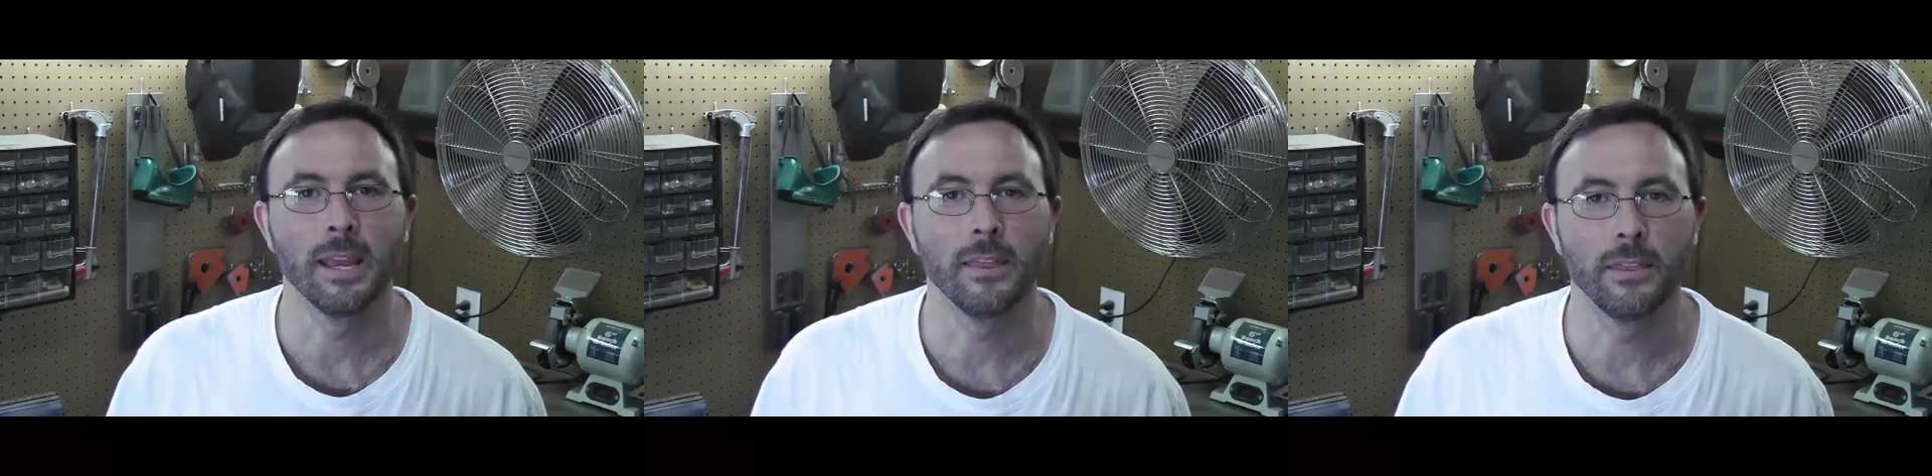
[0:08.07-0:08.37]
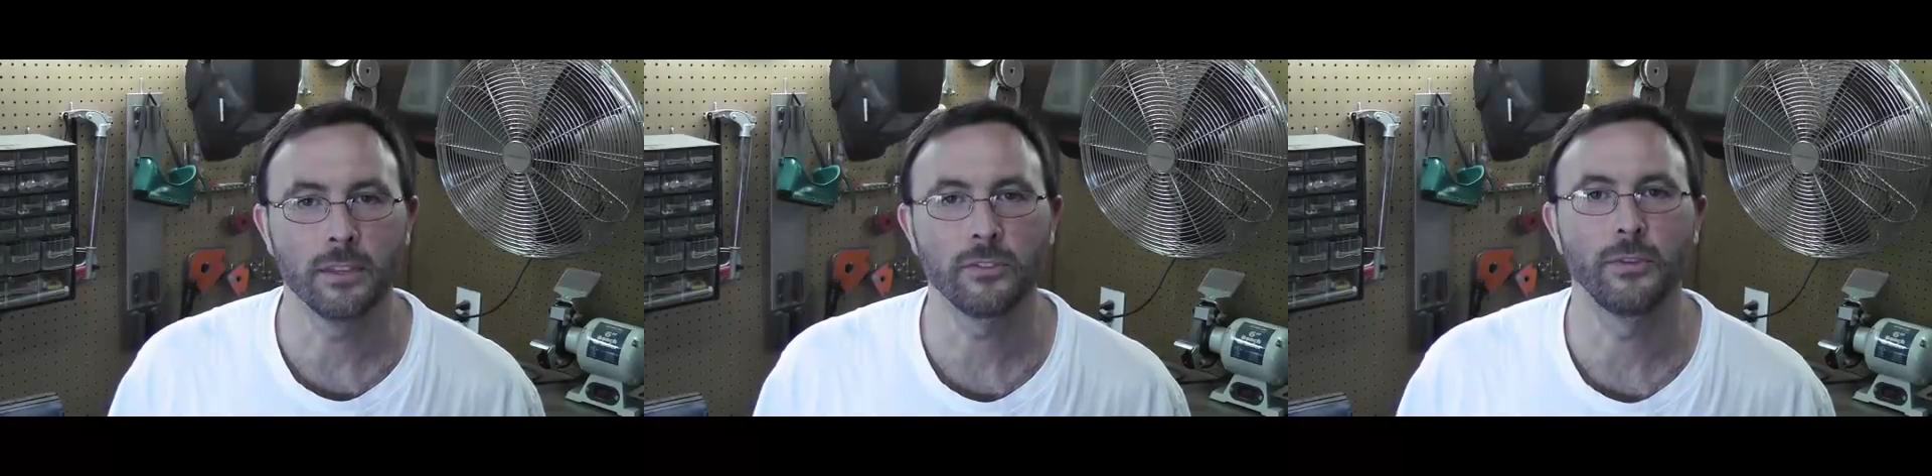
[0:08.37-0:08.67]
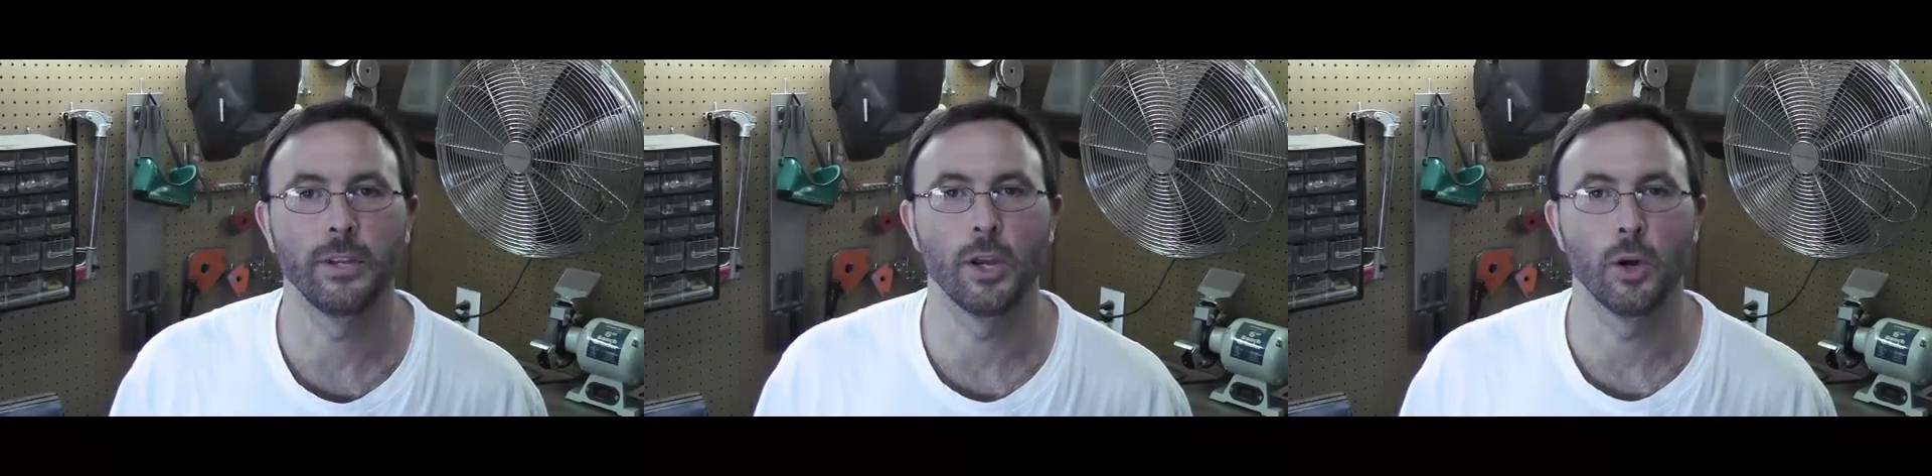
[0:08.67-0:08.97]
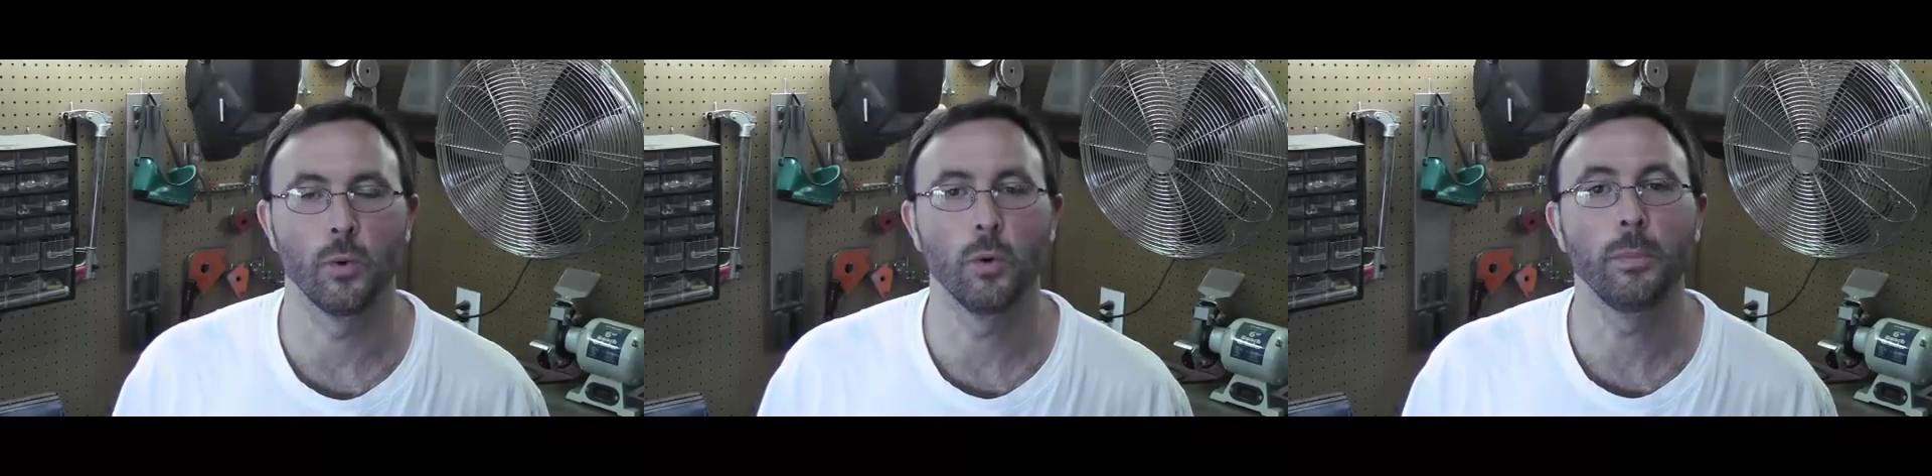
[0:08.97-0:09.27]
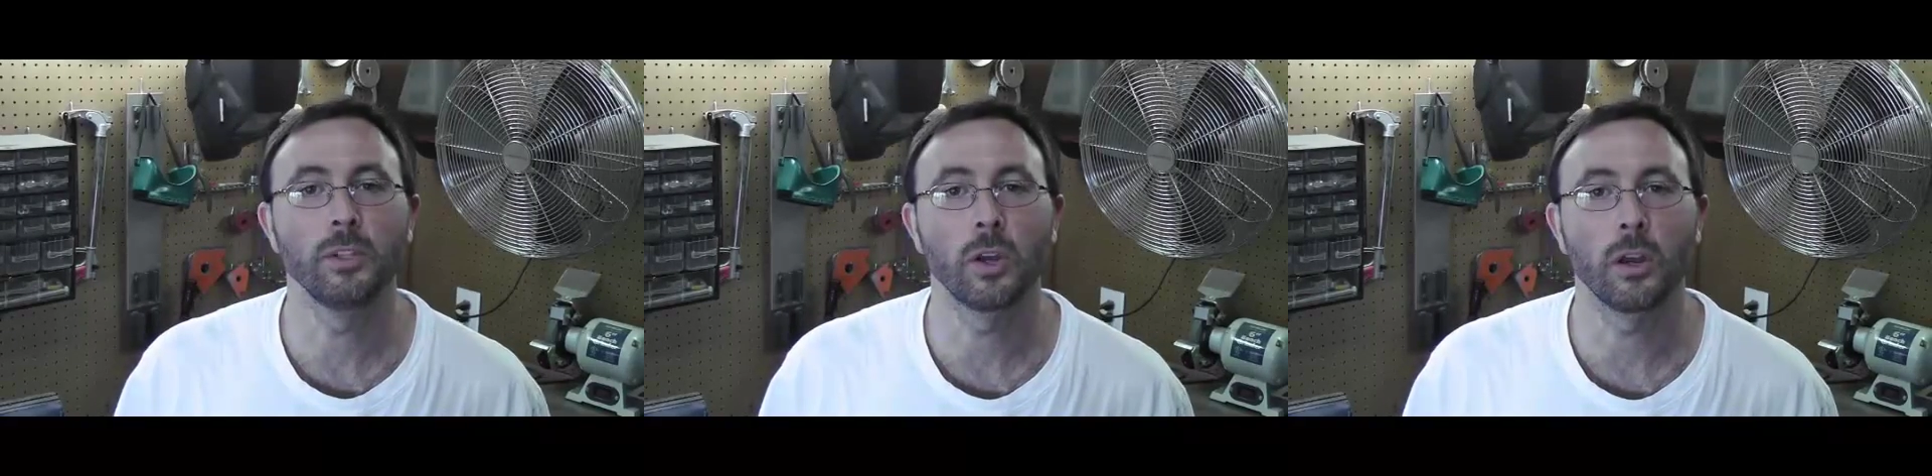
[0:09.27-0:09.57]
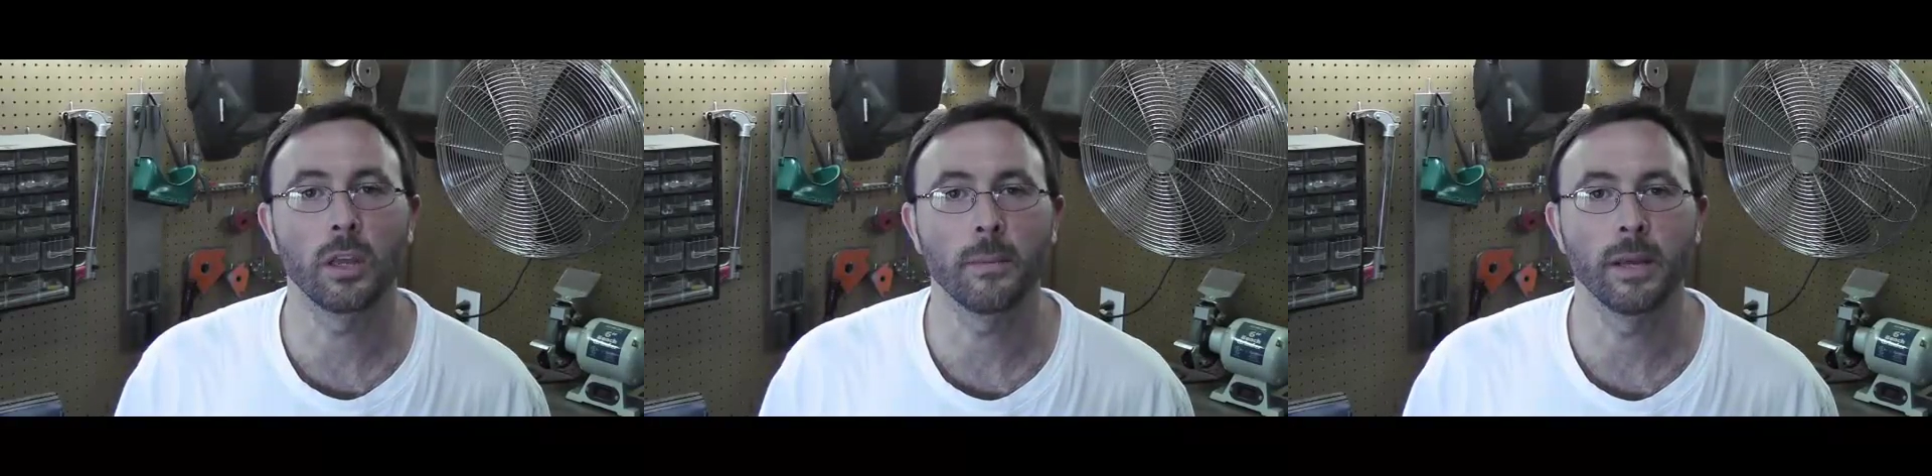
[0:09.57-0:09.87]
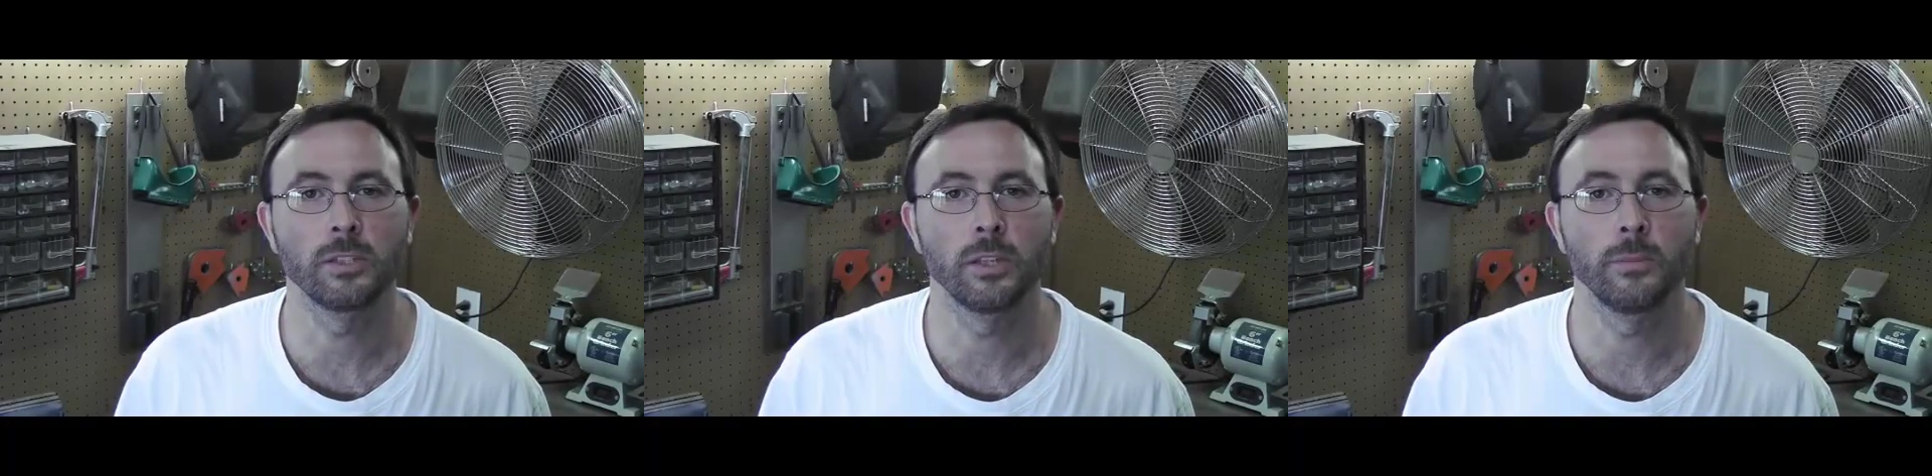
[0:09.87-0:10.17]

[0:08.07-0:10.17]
In this video, we'll be talking about